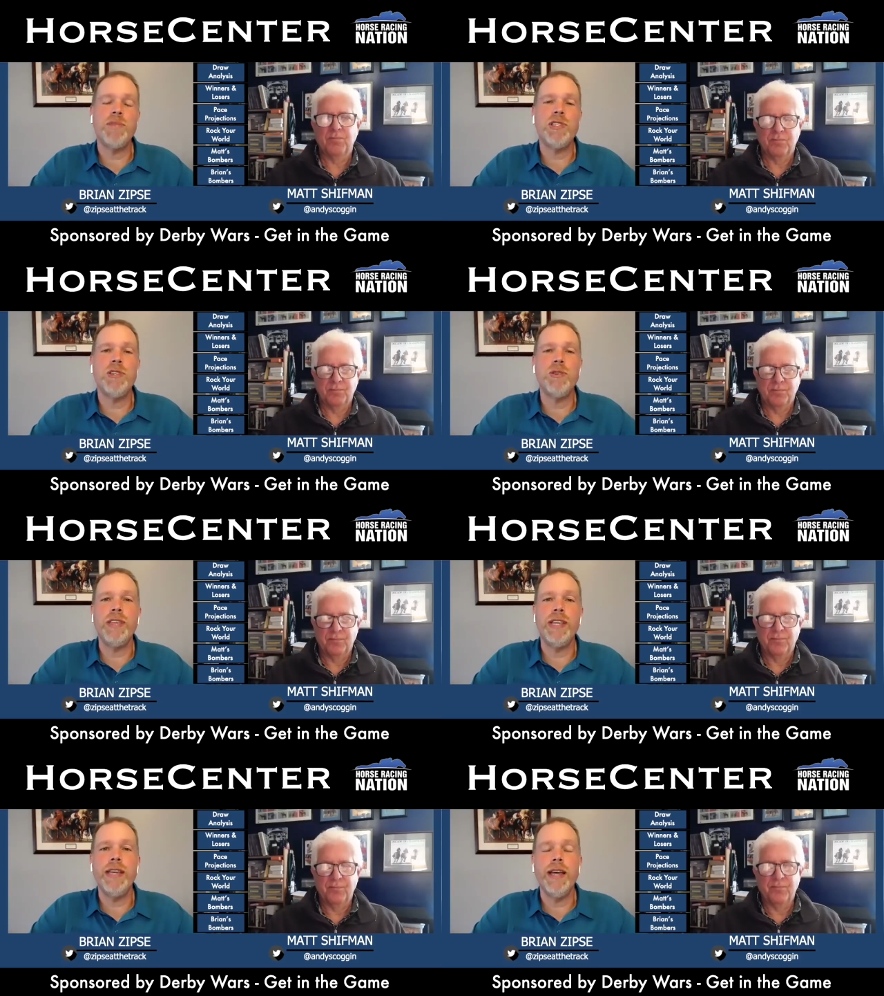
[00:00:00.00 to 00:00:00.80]
Speaker 1: to
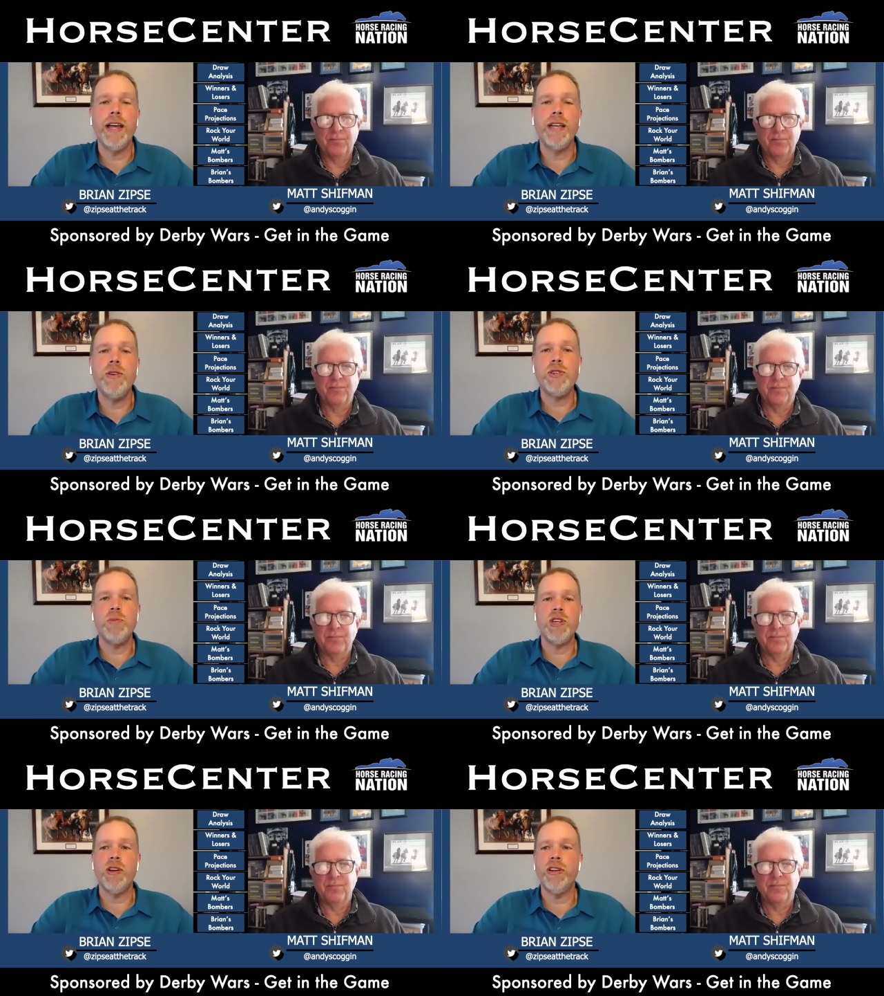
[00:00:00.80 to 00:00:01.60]
the uh, YouTube
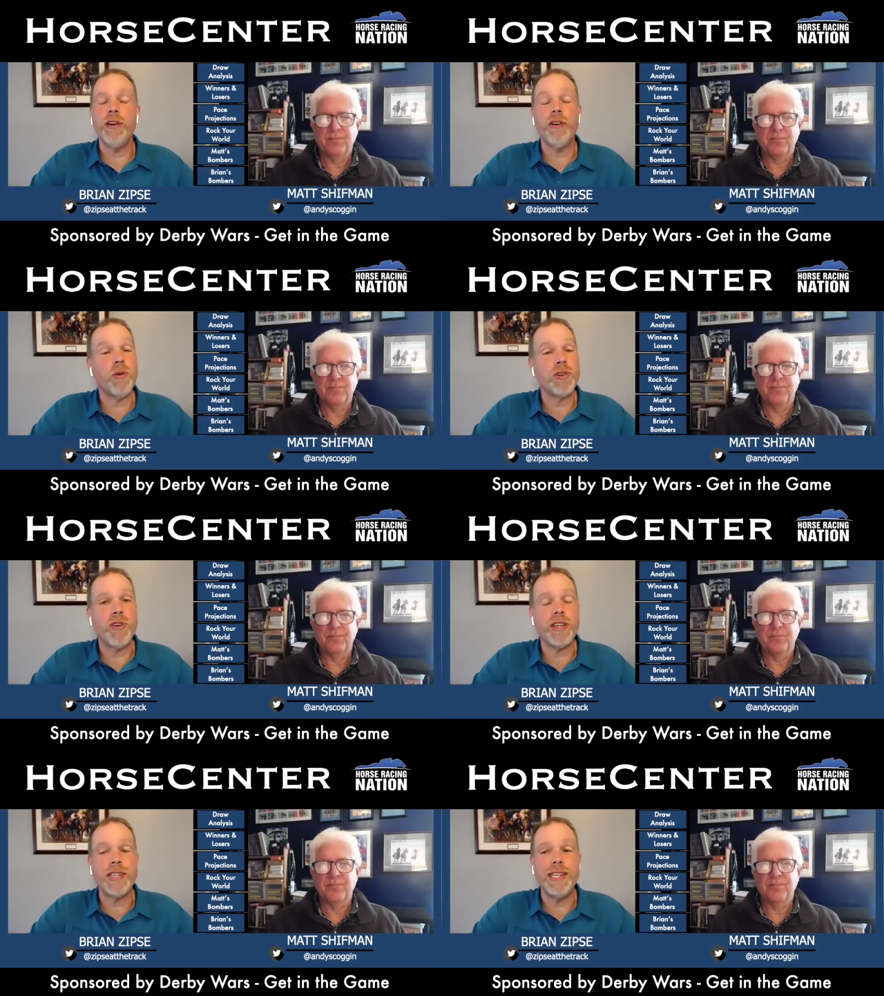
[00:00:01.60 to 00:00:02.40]
channel here at Horse
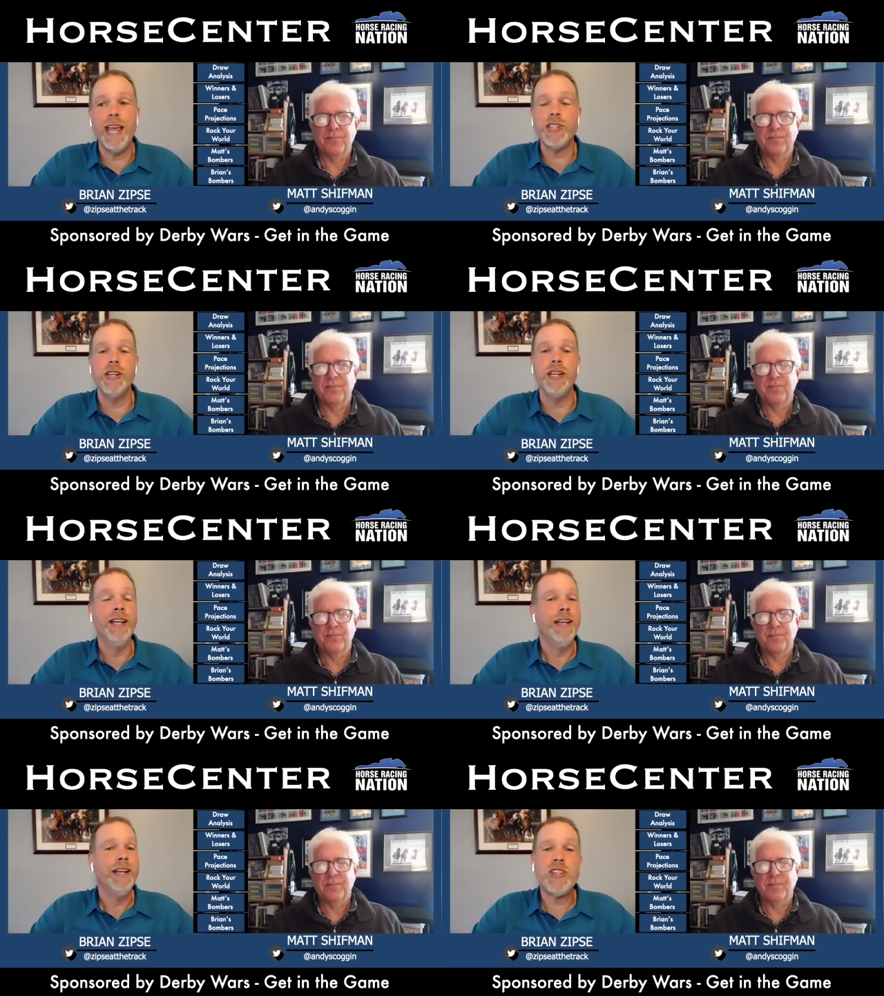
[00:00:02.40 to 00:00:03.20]
Racing Nation.
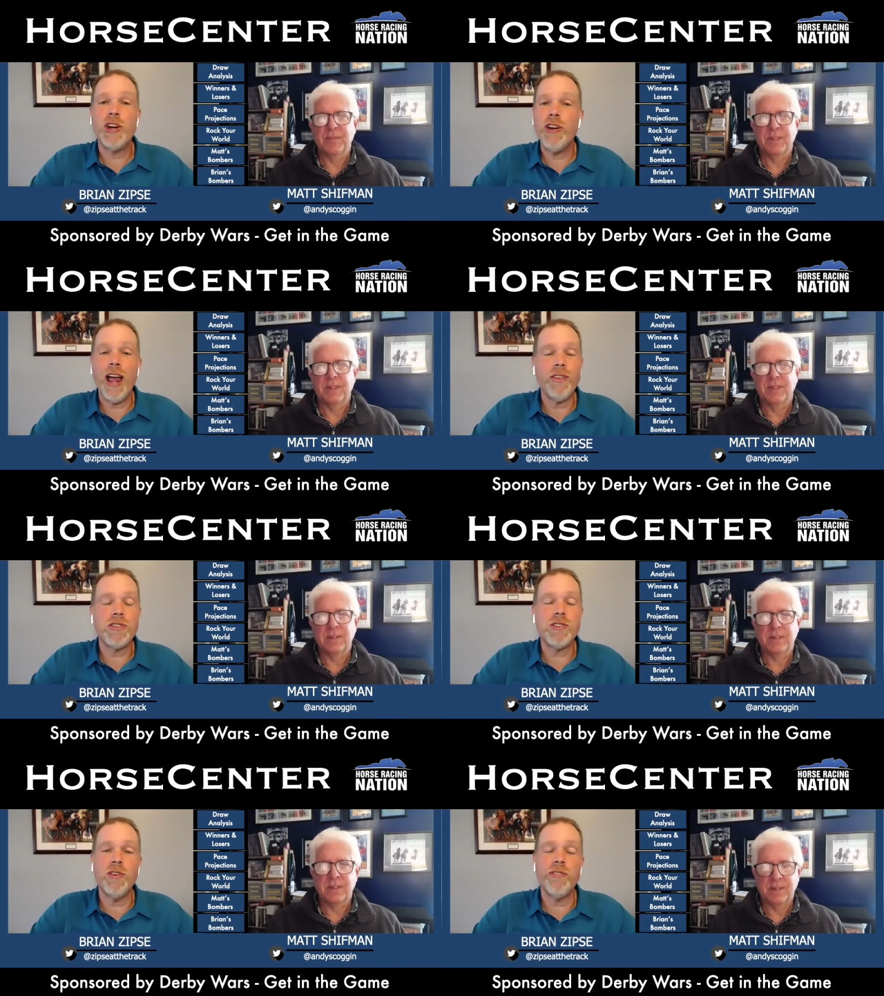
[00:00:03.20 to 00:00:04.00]
Turn on those
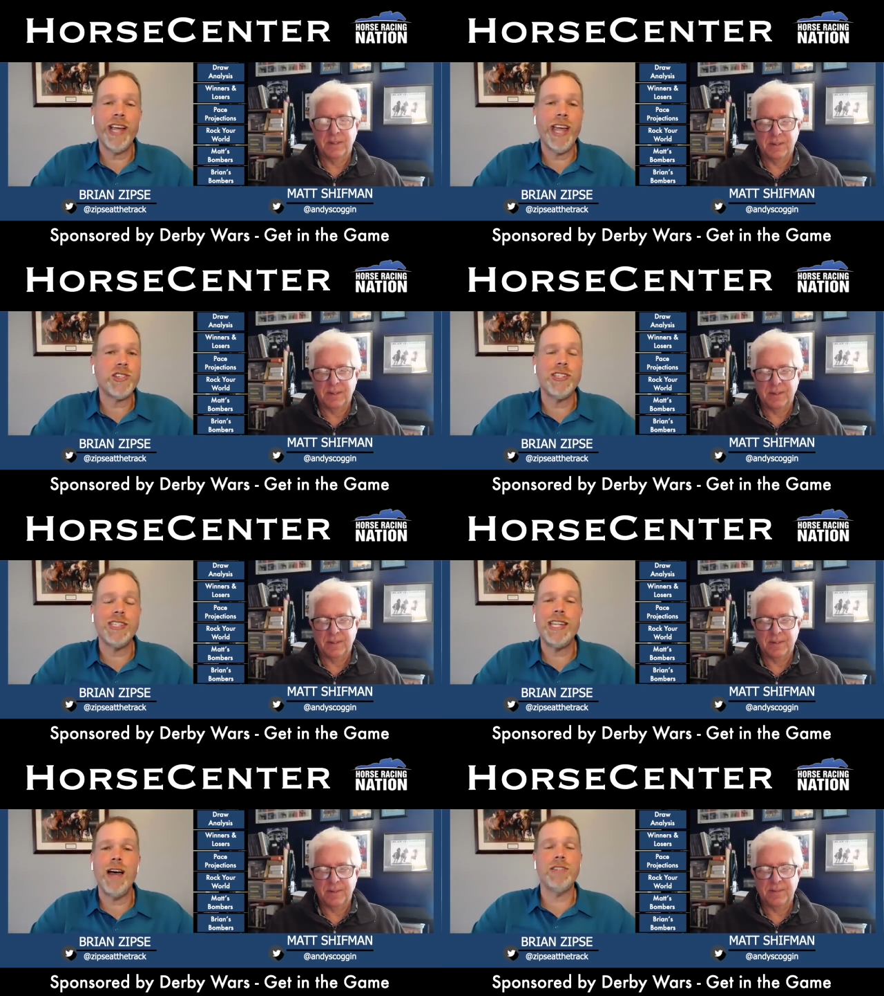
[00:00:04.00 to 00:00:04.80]
notifications
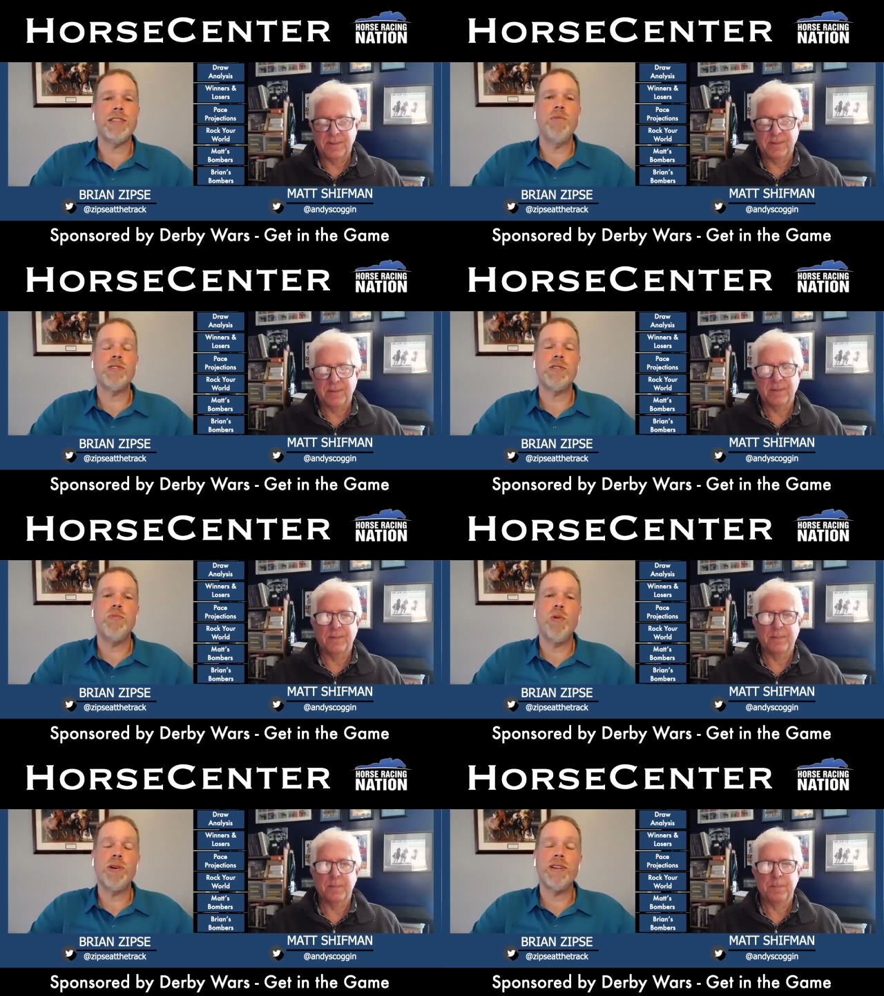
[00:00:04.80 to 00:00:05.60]
now. This is the most
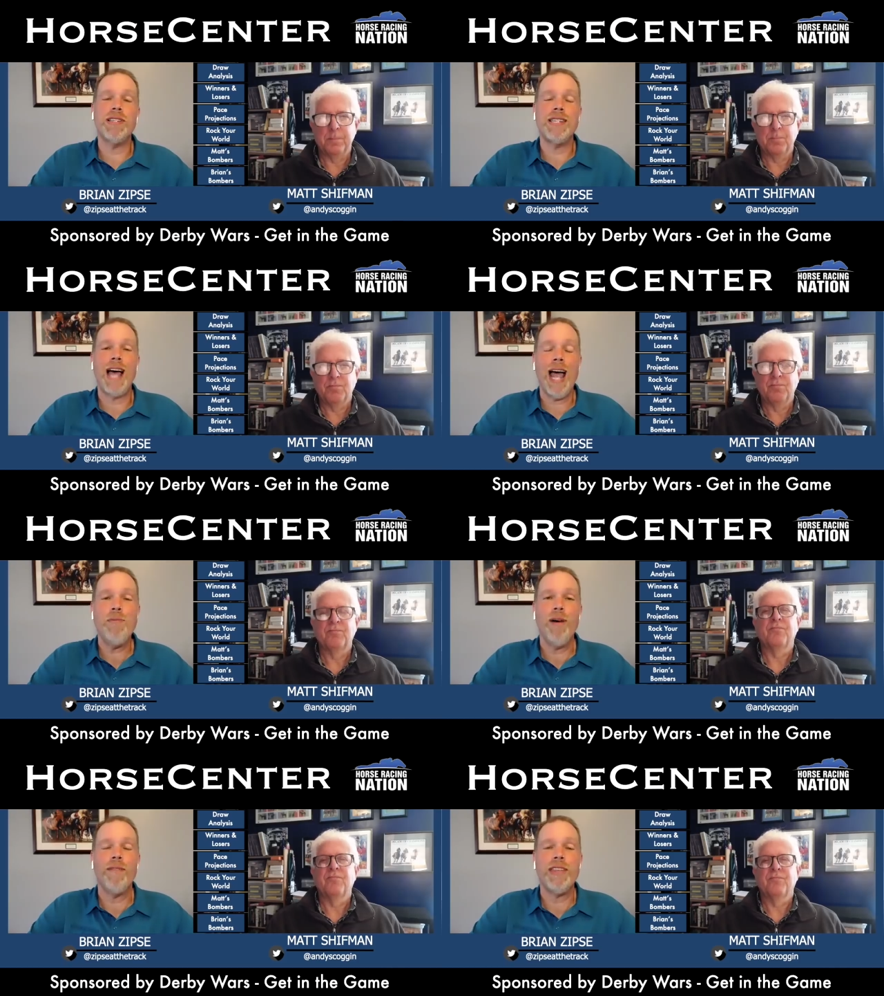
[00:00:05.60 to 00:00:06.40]
important time
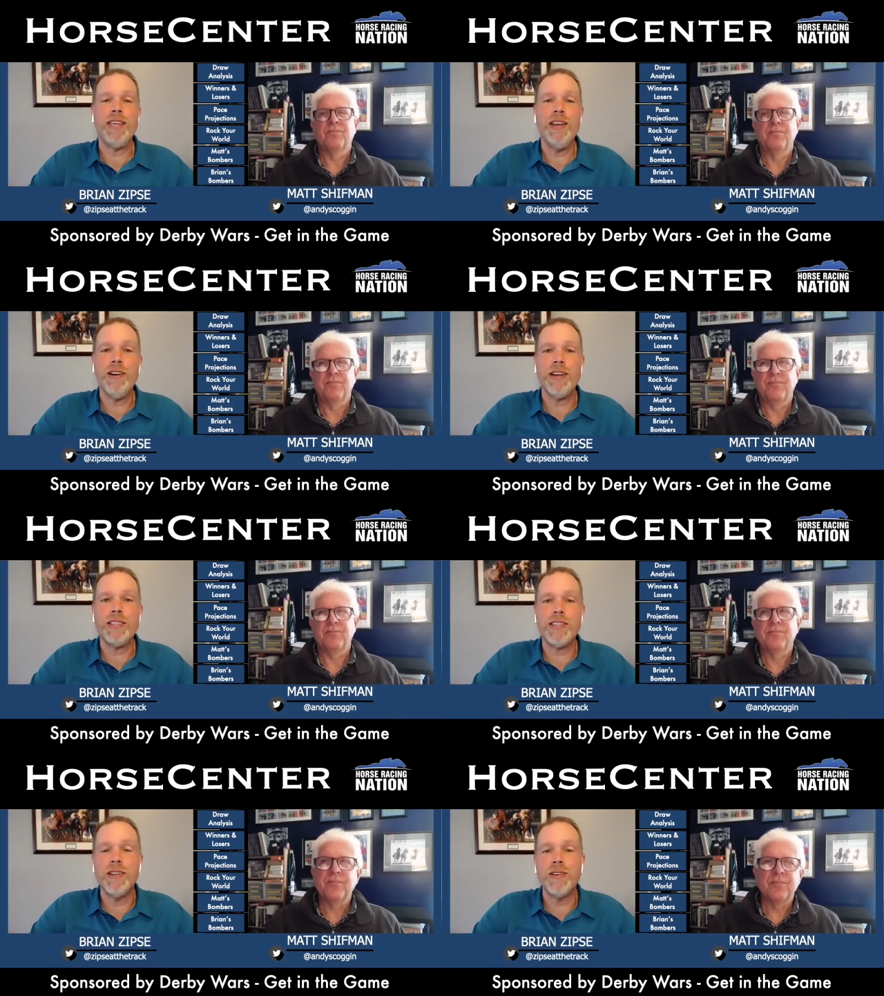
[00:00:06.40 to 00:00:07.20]
of the year to
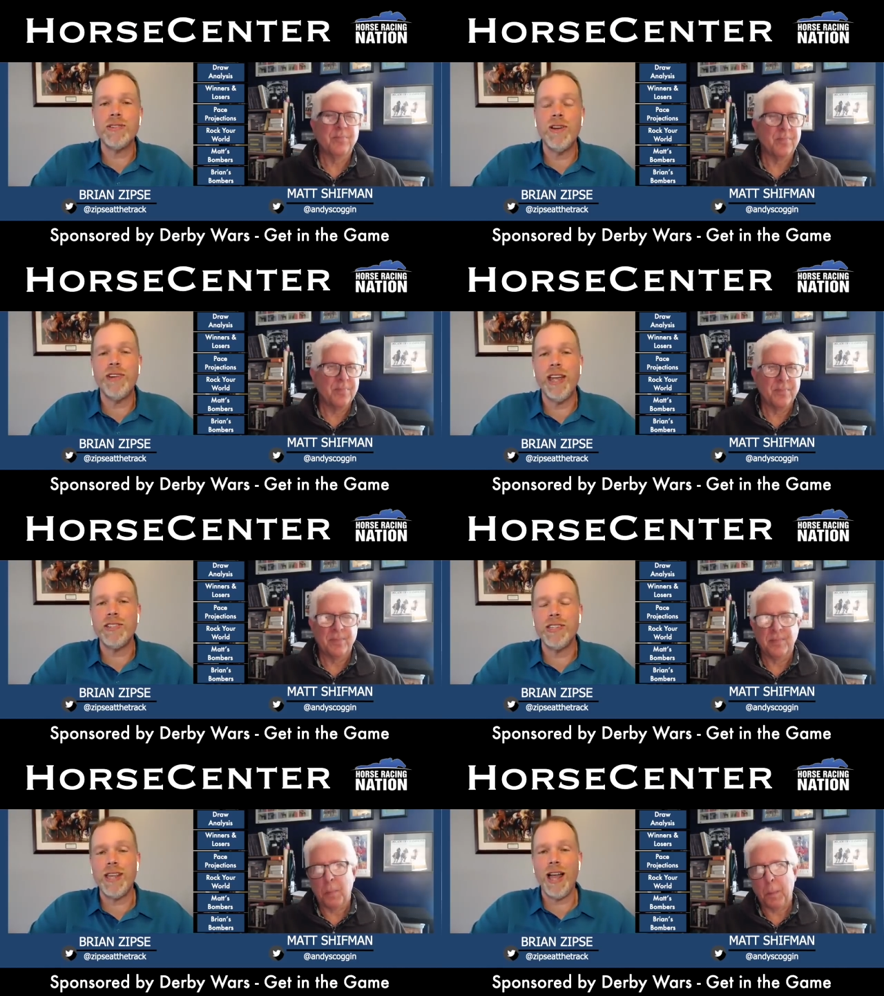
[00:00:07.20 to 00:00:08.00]
turn those
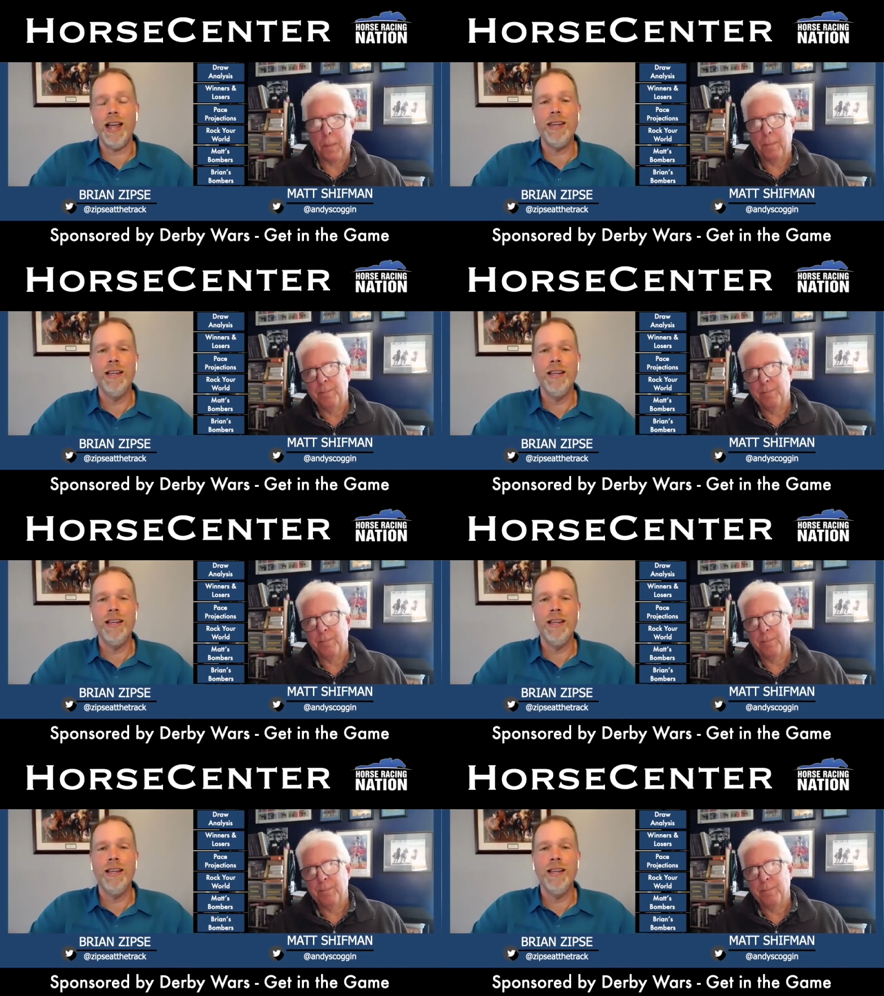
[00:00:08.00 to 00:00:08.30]
notifications on